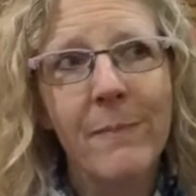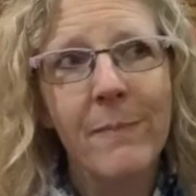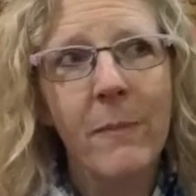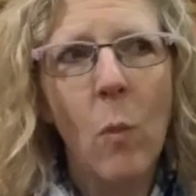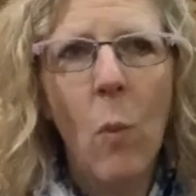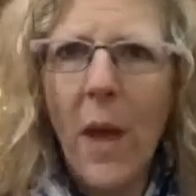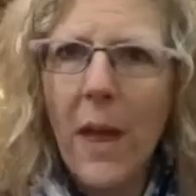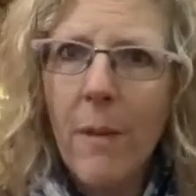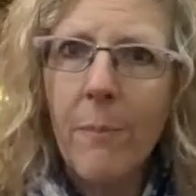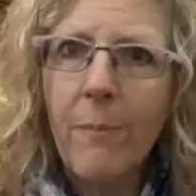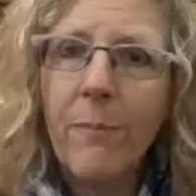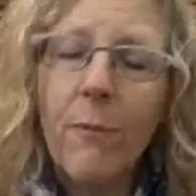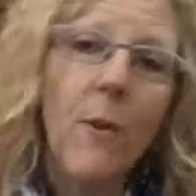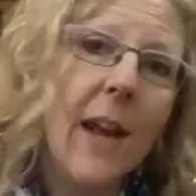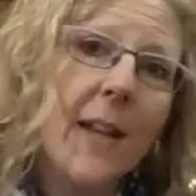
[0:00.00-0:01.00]
Well,
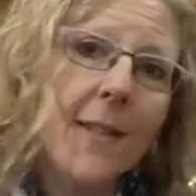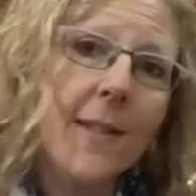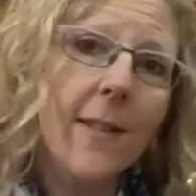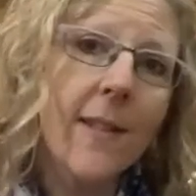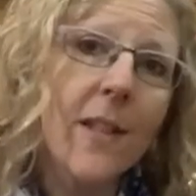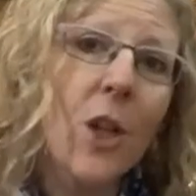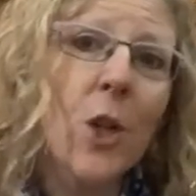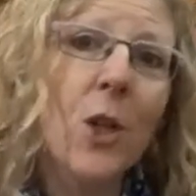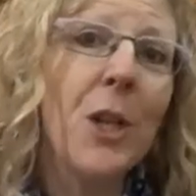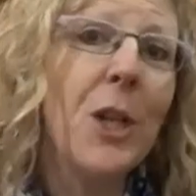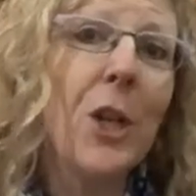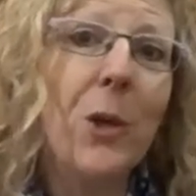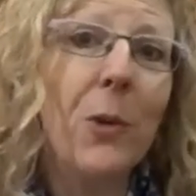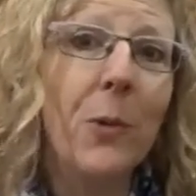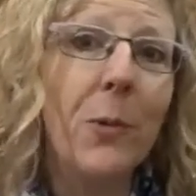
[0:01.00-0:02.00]
friends, the good
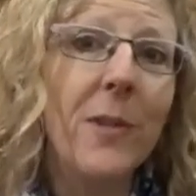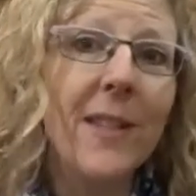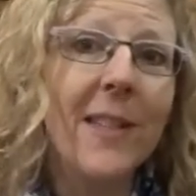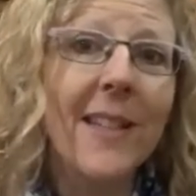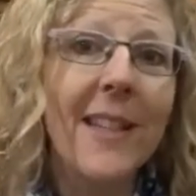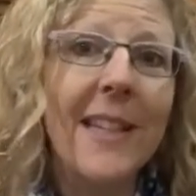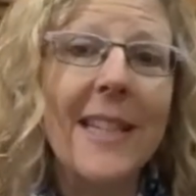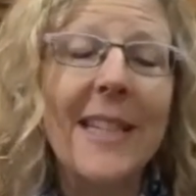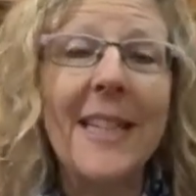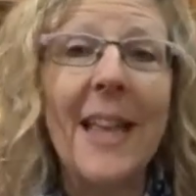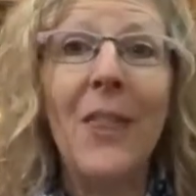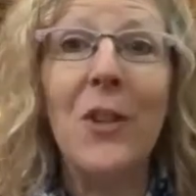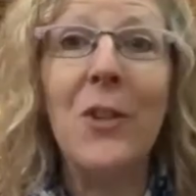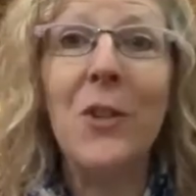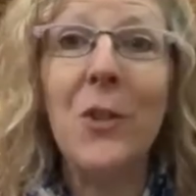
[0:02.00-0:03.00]
news is
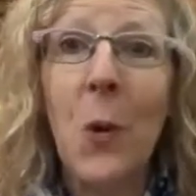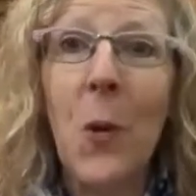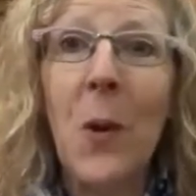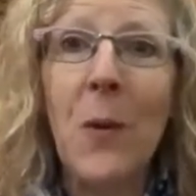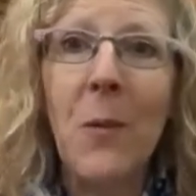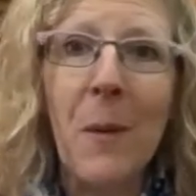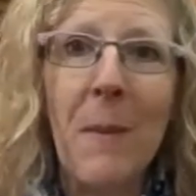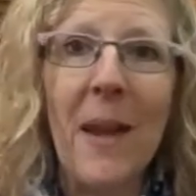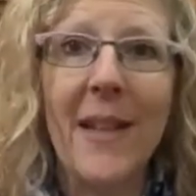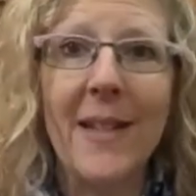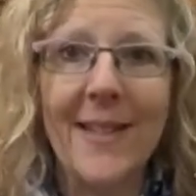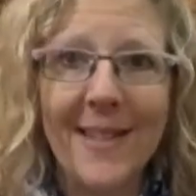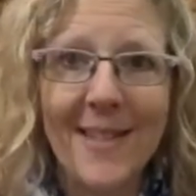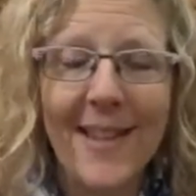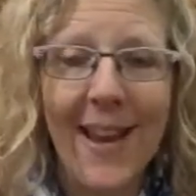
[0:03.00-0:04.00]
that the story
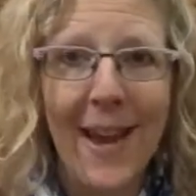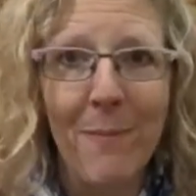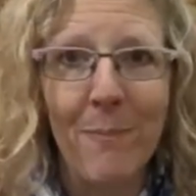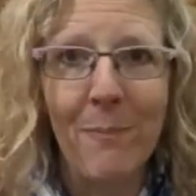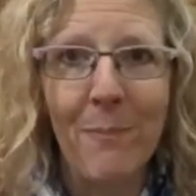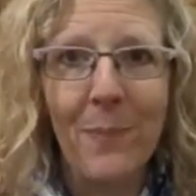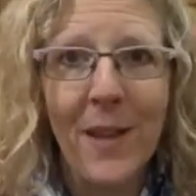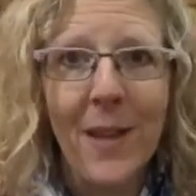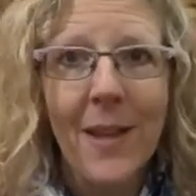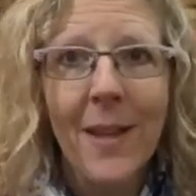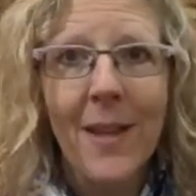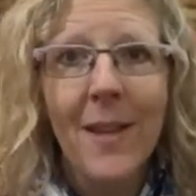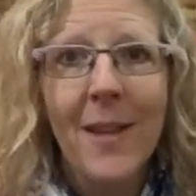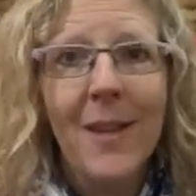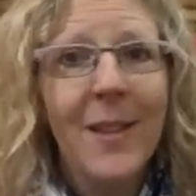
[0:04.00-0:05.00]
remains the same.
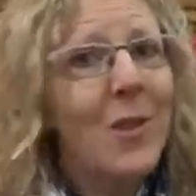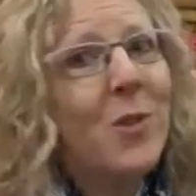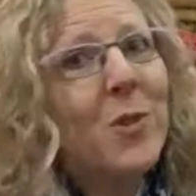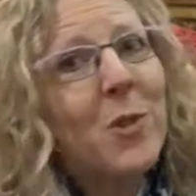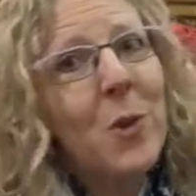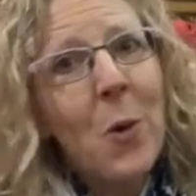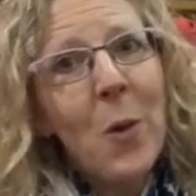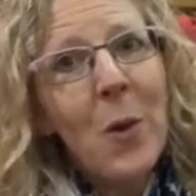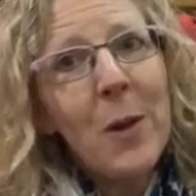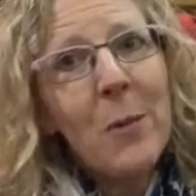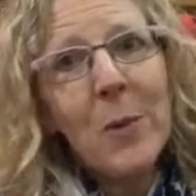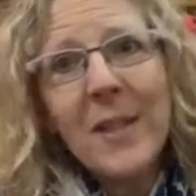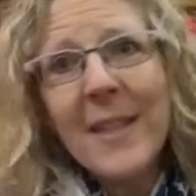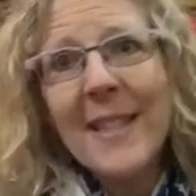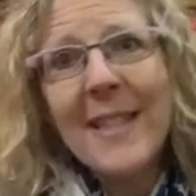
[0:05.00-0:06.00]
The story
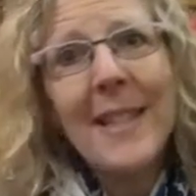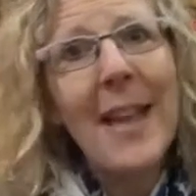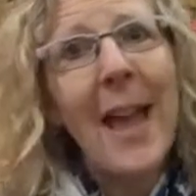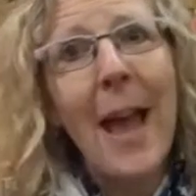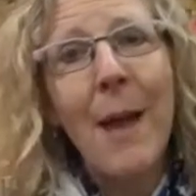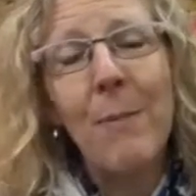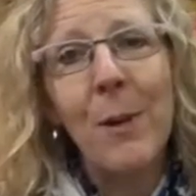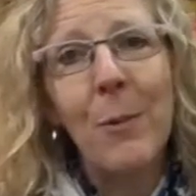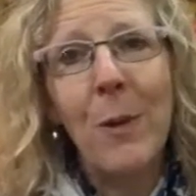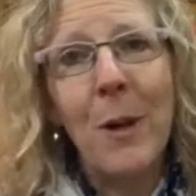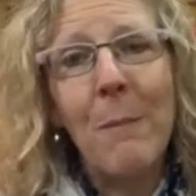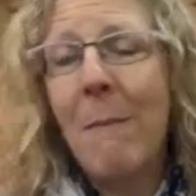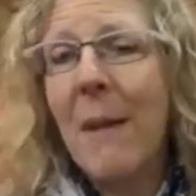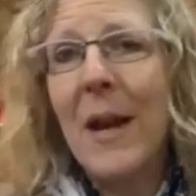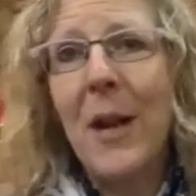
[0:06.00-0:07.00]
will still happen where
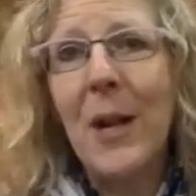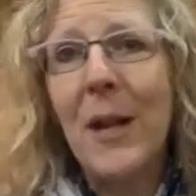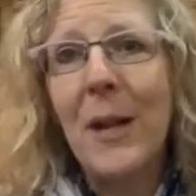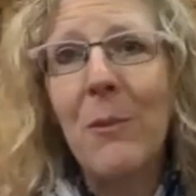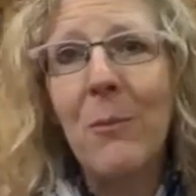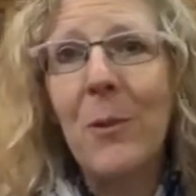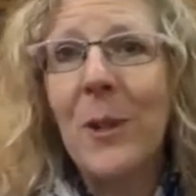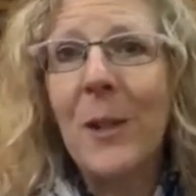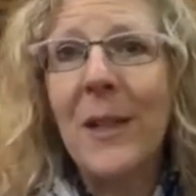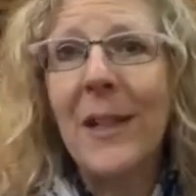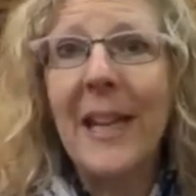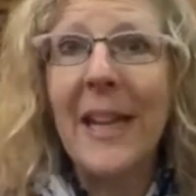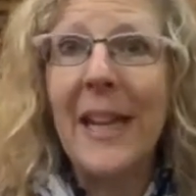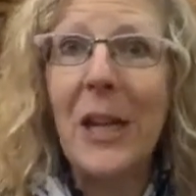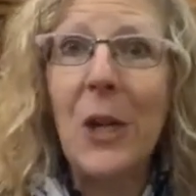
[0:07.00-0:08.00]
Mary will
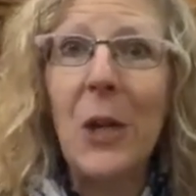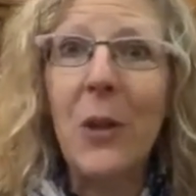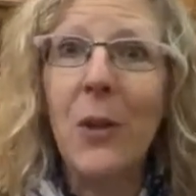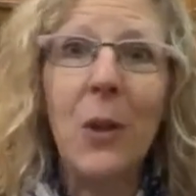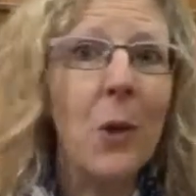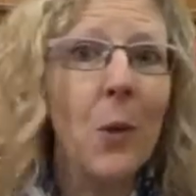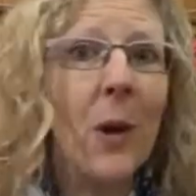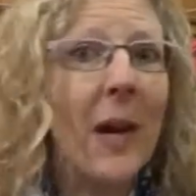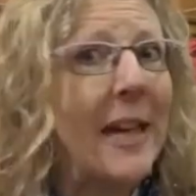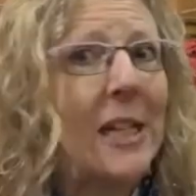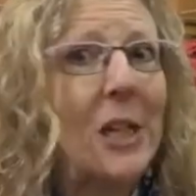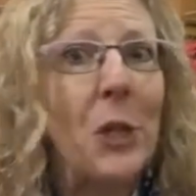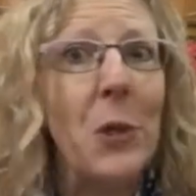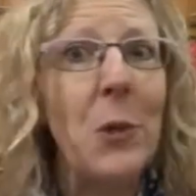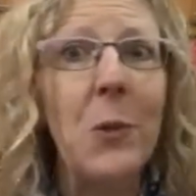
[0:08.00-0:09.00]
hear the great
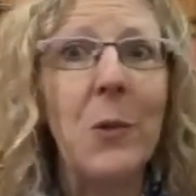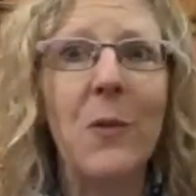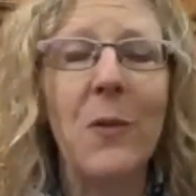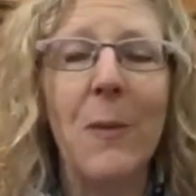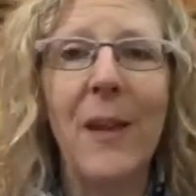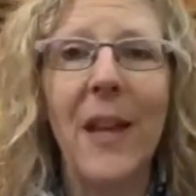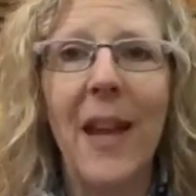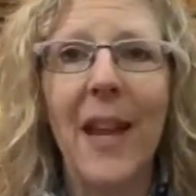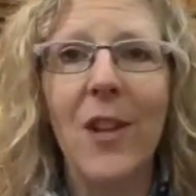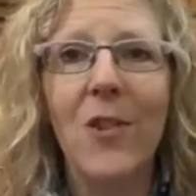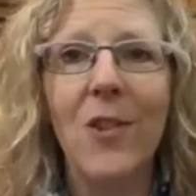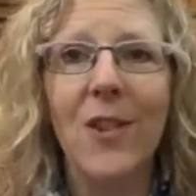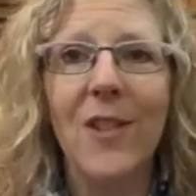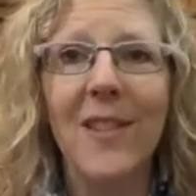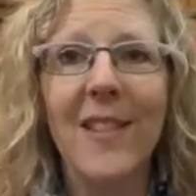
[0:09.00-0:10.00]
news from the
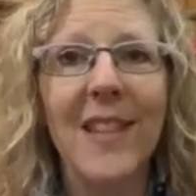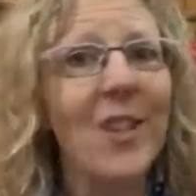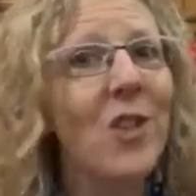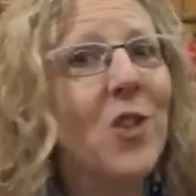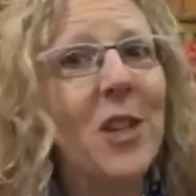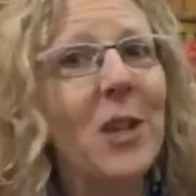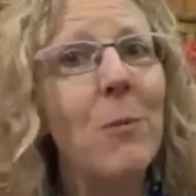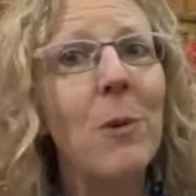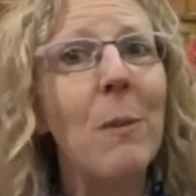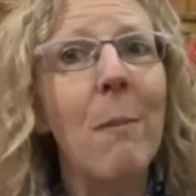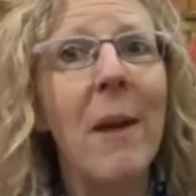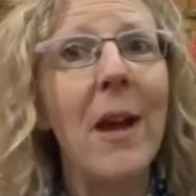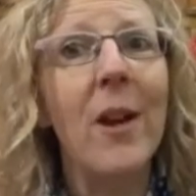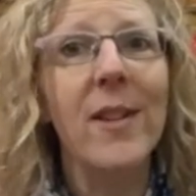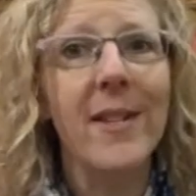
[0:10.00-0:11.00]
angels that she will
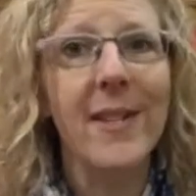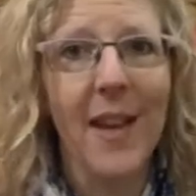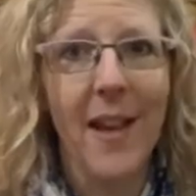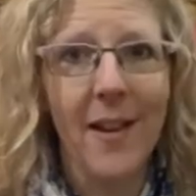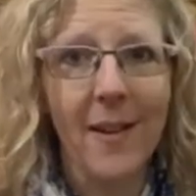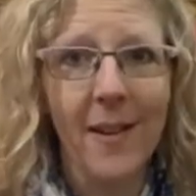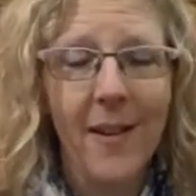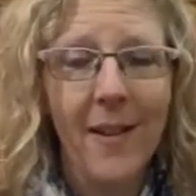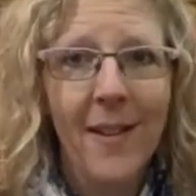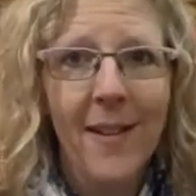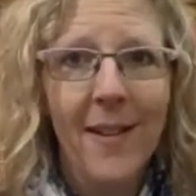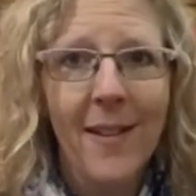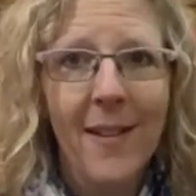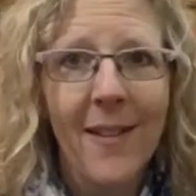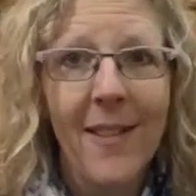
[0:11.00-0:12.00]
bear a son,
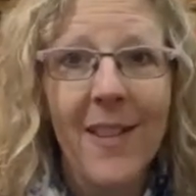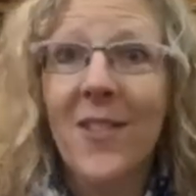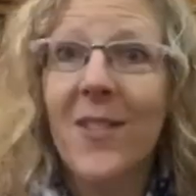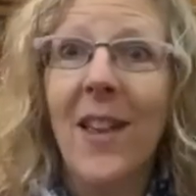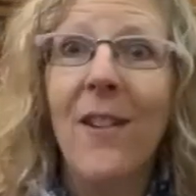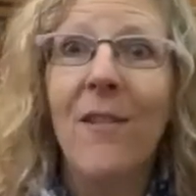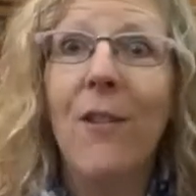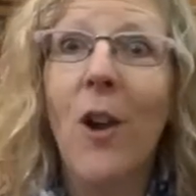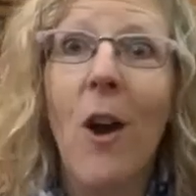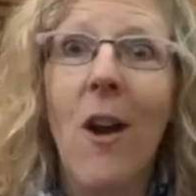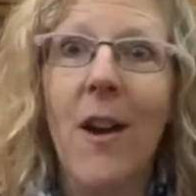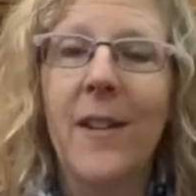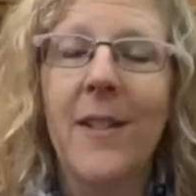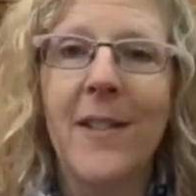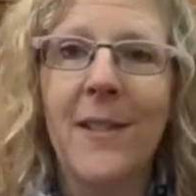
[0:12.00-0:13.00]
the Son of God,